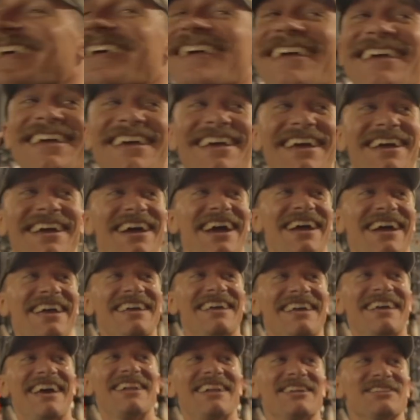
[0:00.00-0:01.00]
yeah.
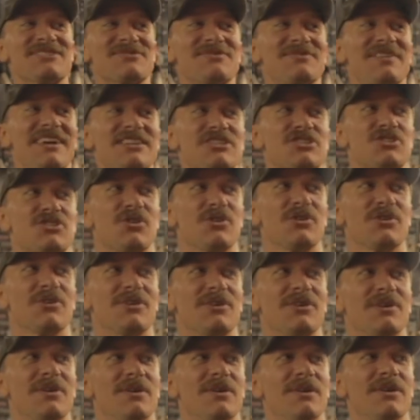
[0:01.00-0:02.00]
That is, that's true.
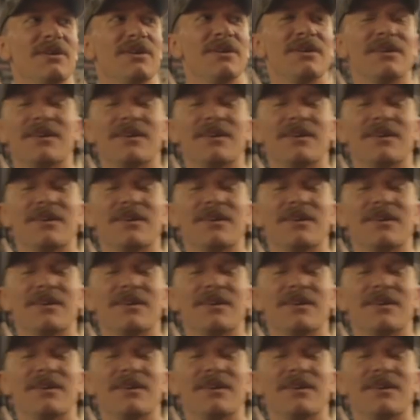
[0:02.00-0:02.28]
That's true,